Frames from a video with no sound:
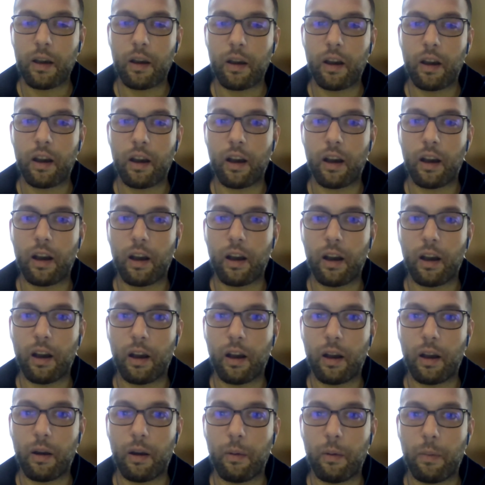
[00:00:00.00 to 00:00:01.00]

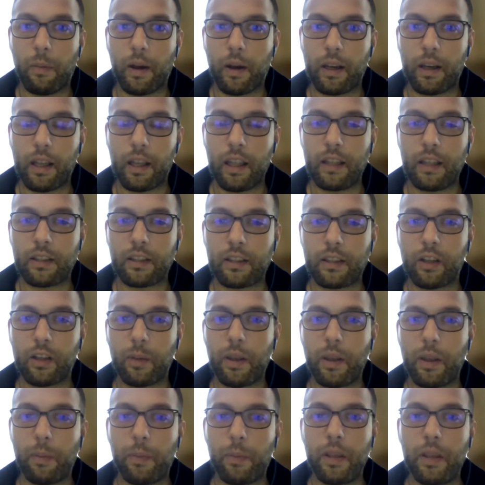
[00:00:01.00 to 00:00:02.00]
But it's going
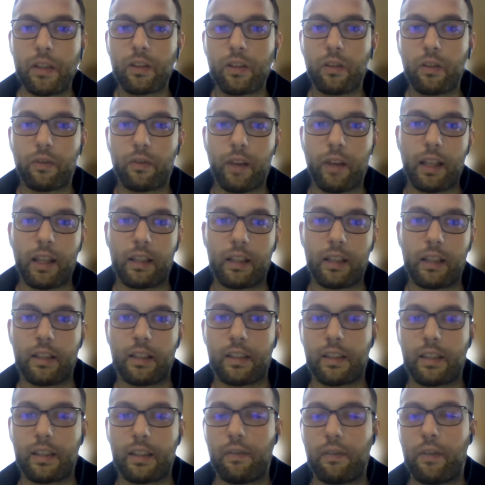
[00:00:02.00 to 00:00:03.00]
to be a piece of, like,
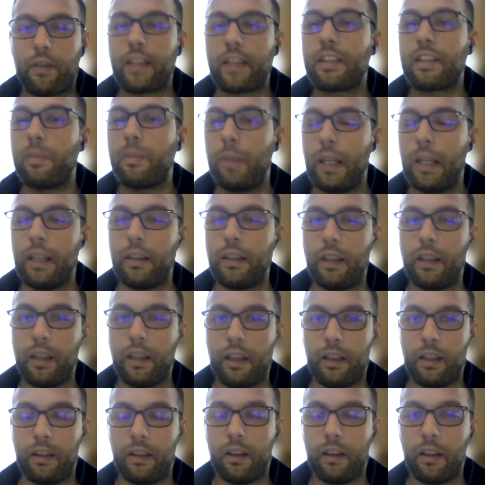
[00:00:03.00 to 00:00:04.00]
let's say,
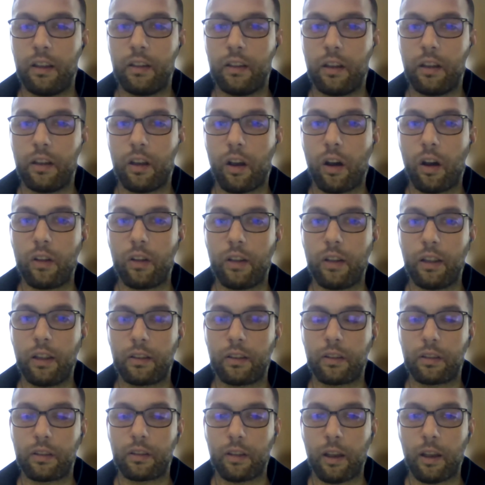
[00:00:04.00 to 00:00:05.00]
flexibility in the law
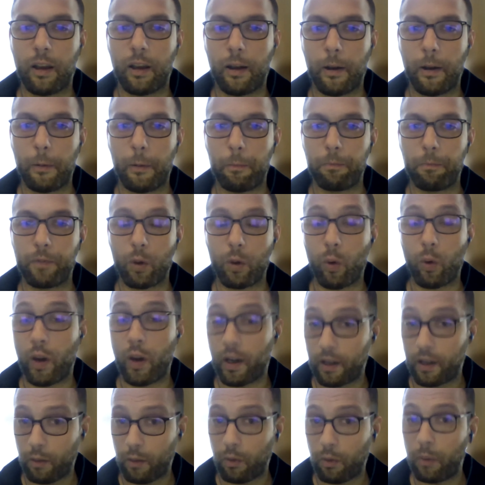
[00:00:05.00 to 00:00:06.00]
that
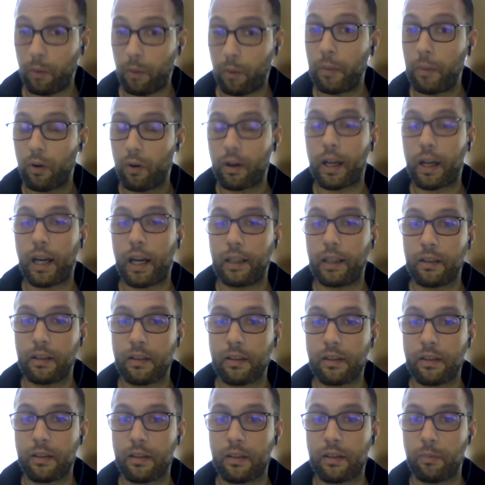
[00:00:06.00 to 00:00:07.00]
where there will be more
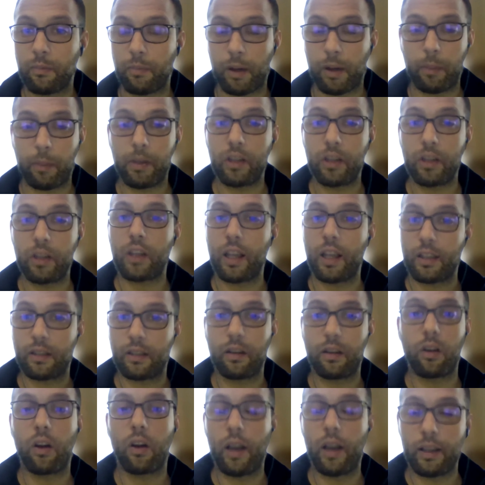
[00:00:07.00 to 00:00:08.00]
guidance published as
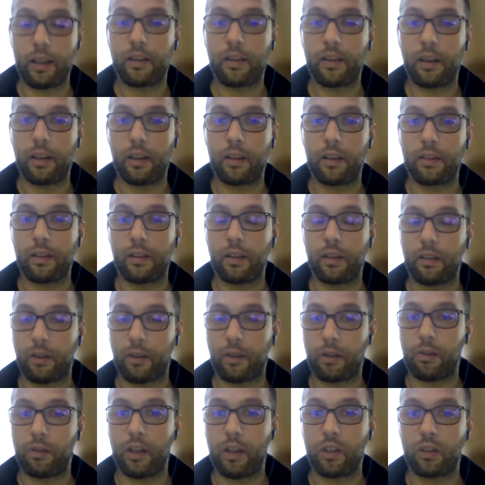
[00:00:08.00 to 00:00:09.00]
the
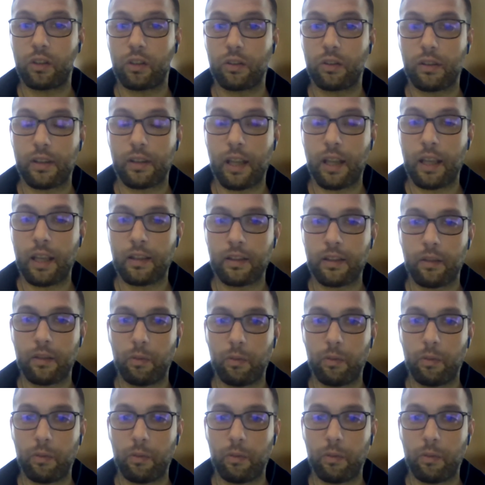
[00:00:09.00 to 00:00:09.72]
regulation says.